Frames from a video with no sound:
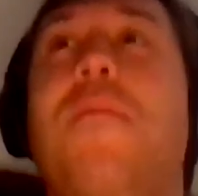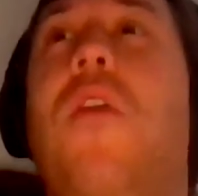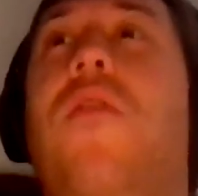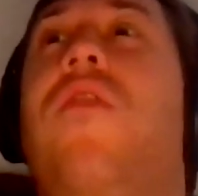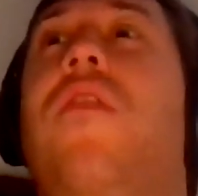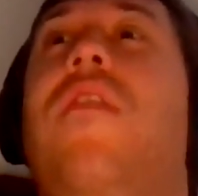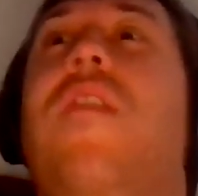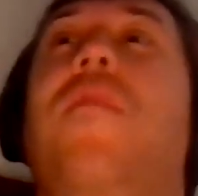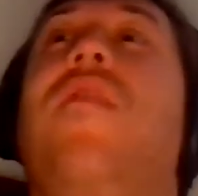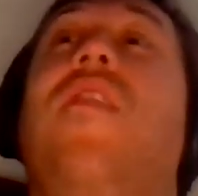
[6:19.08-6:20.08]
most
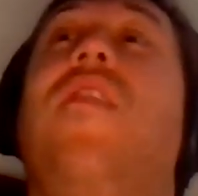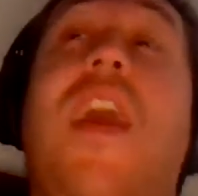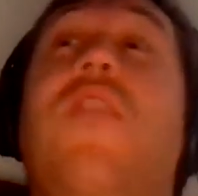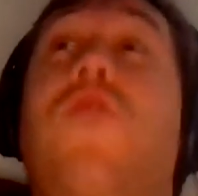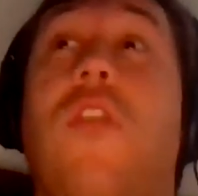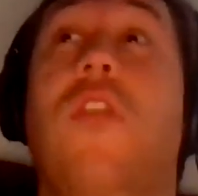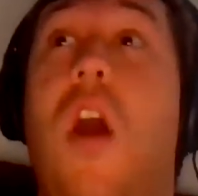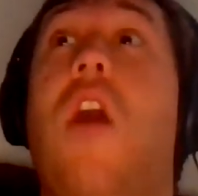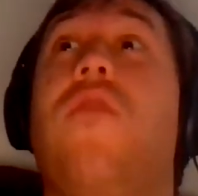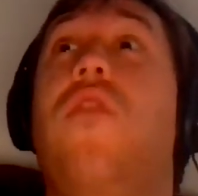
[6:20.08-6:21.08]
substantial
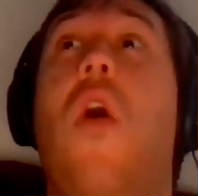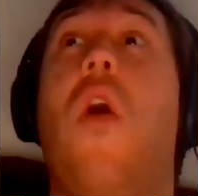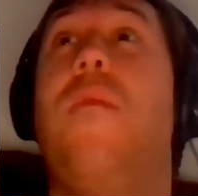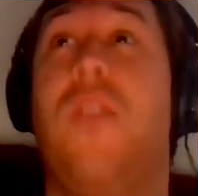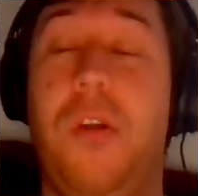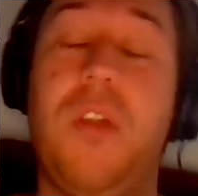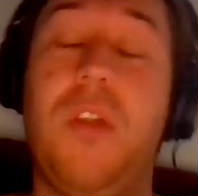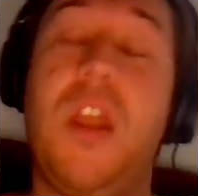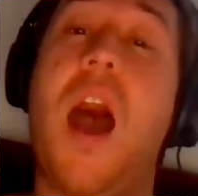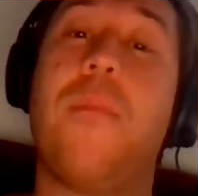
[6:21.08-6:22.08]
loss. No, absolutely
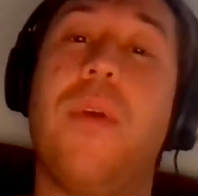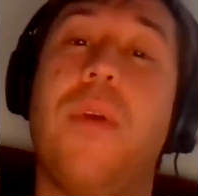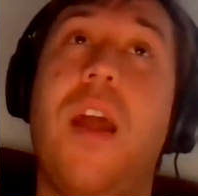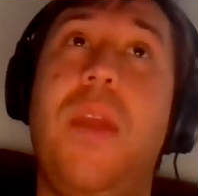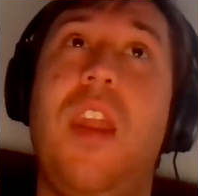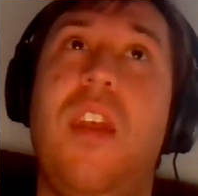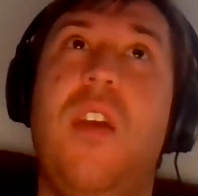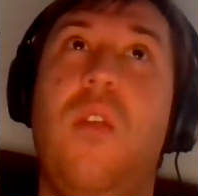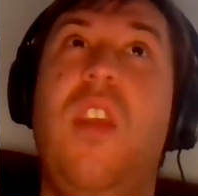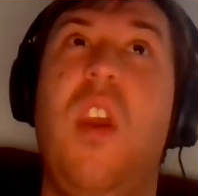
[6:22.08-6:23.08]
not. But I mean, it, it
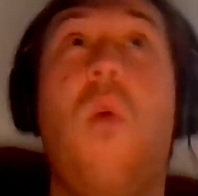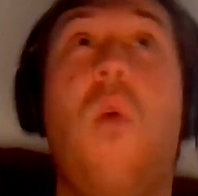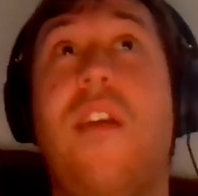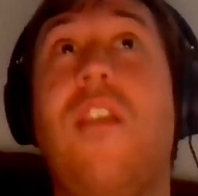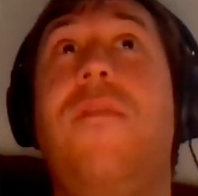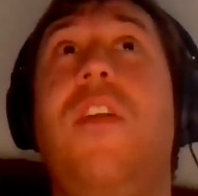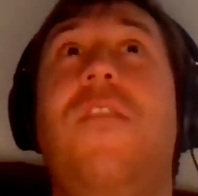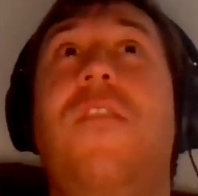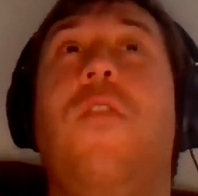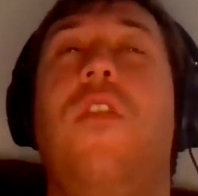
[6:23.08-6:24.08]
was it was
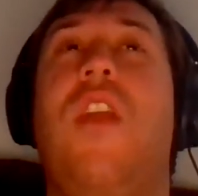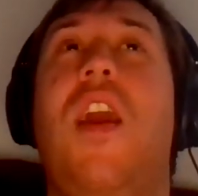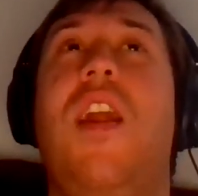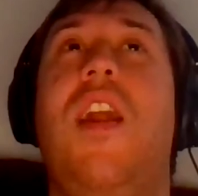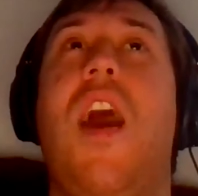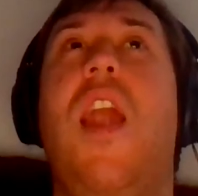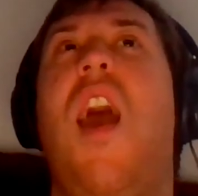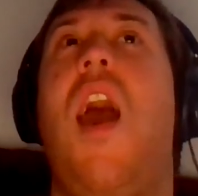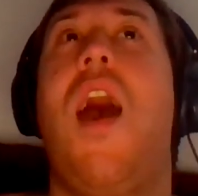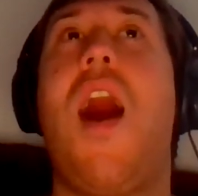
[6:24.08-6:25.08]
undefeated Florida State, and
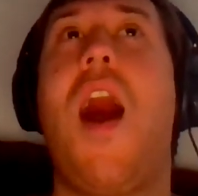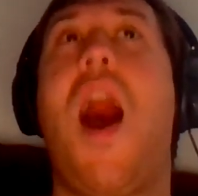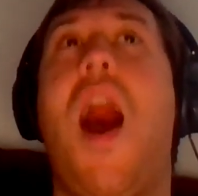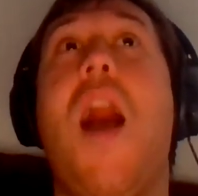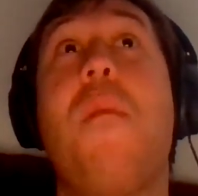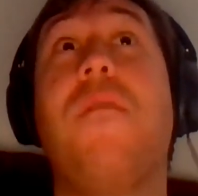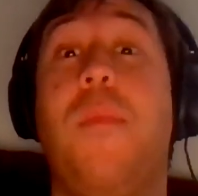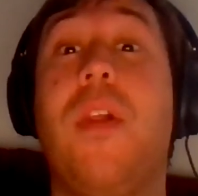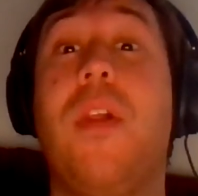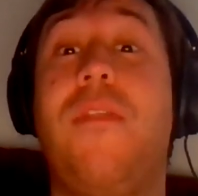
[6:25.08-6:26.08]
I, I'm of the
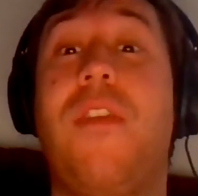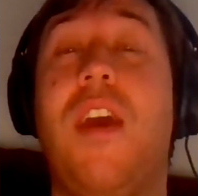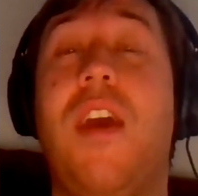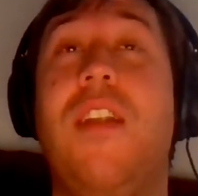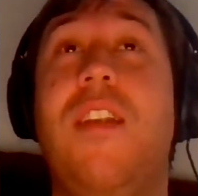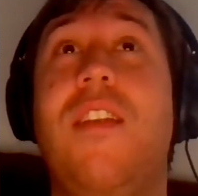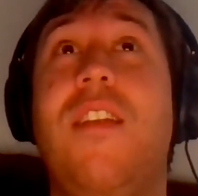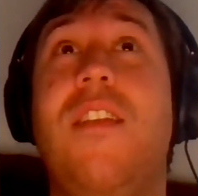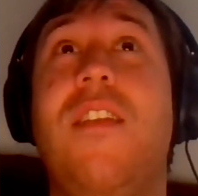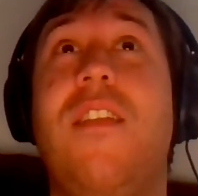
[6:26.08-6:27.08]
belief that
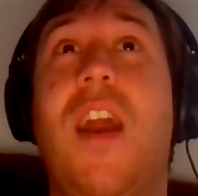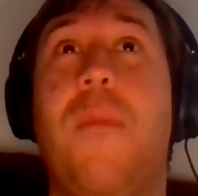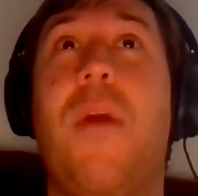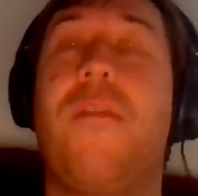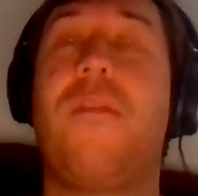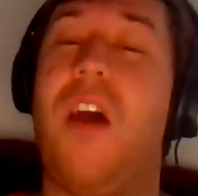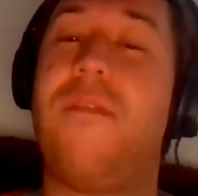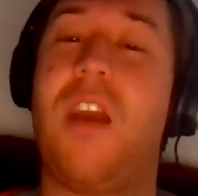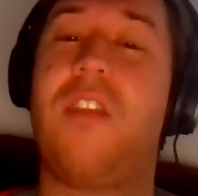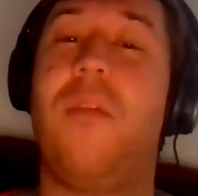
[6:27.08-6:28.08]
like a butterfly
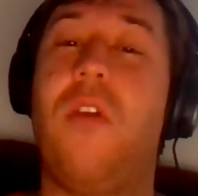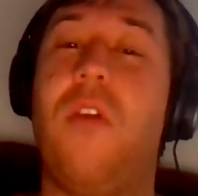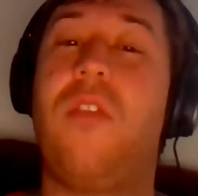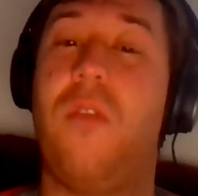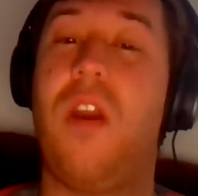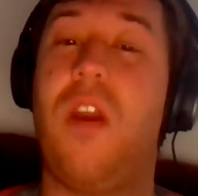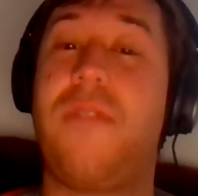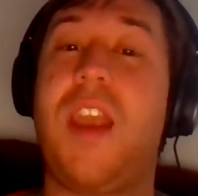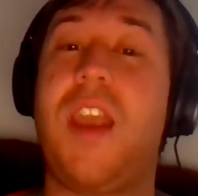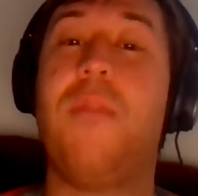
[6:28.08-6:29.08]
effects almost of where if
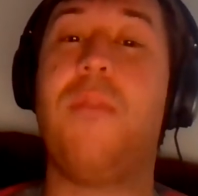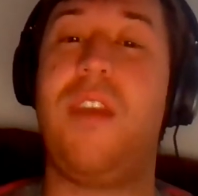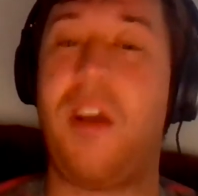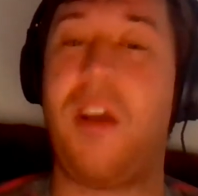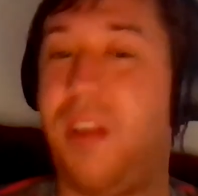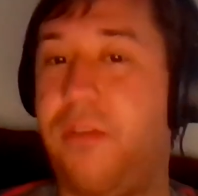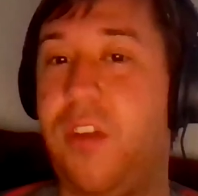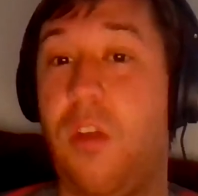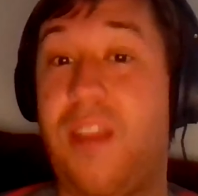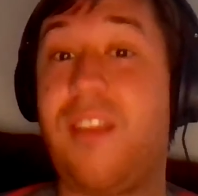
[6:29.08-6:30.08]
that game plays out differently,
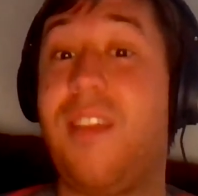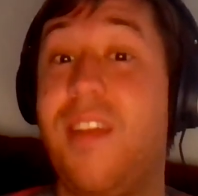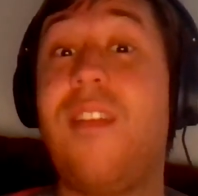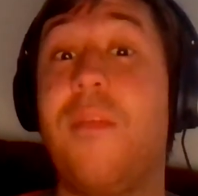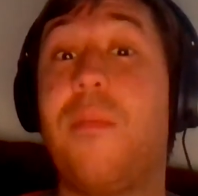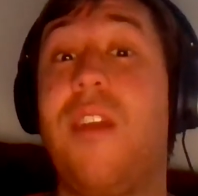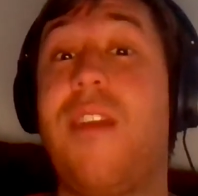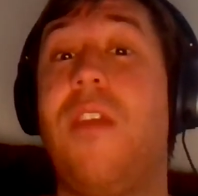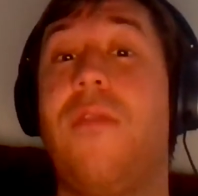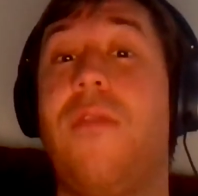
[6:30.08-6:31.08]
the rest of the season plays
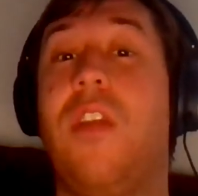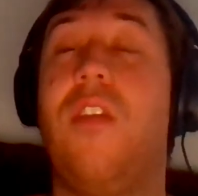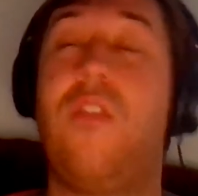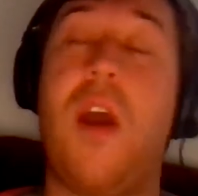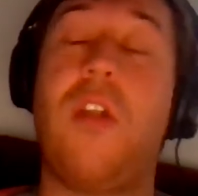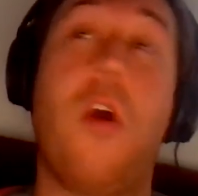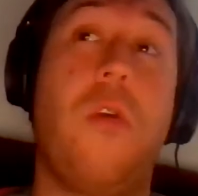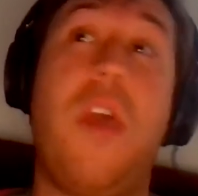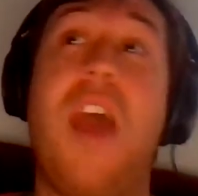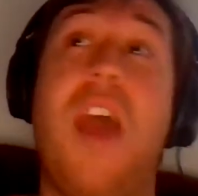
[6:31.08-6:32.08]
out differently. So I don't know.
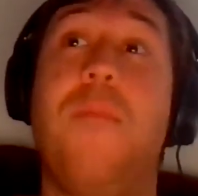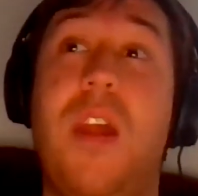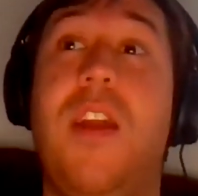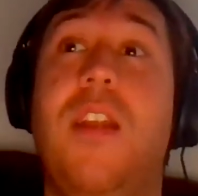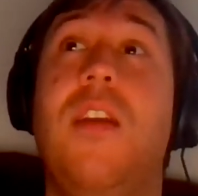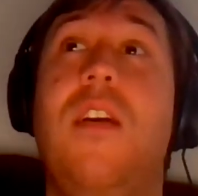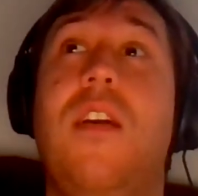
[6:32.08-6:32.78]
They hadn't played